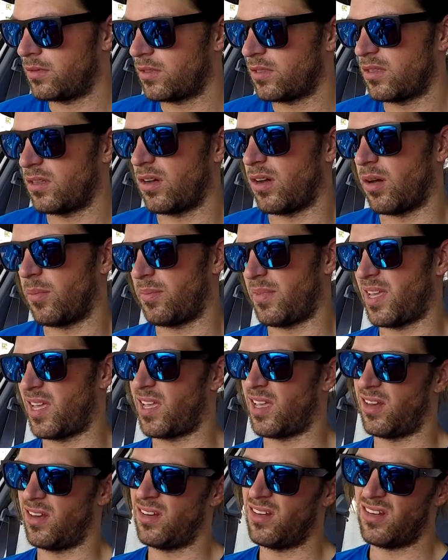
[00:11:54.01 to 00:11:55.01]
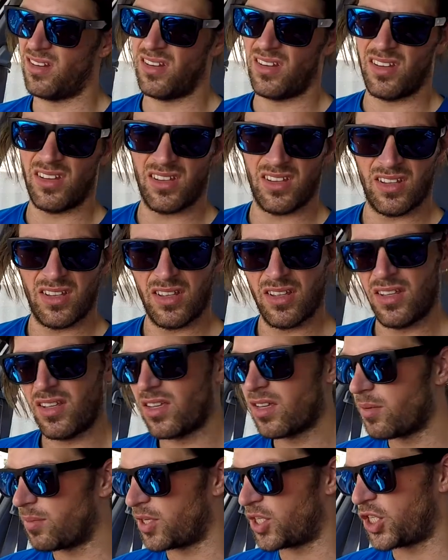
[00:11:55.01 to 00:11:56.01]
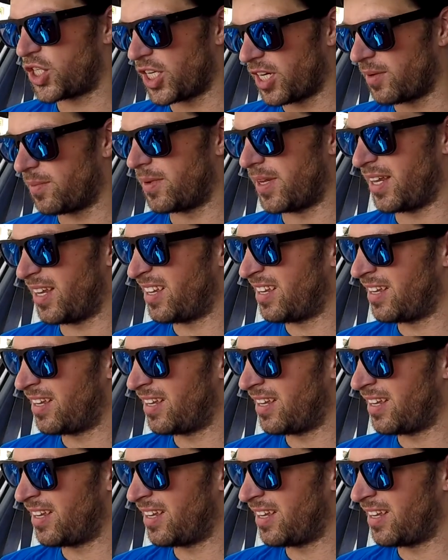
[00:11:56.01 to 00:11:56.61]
Oh man, they were shitting me.